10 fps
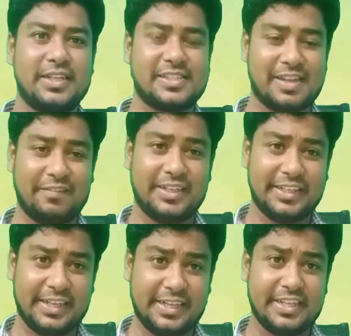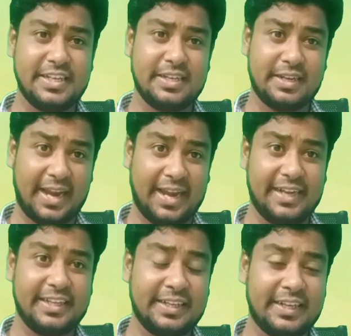that is 17-18,
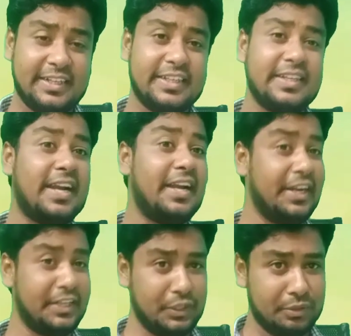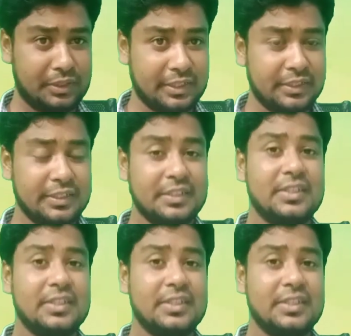18-19 and 19-20.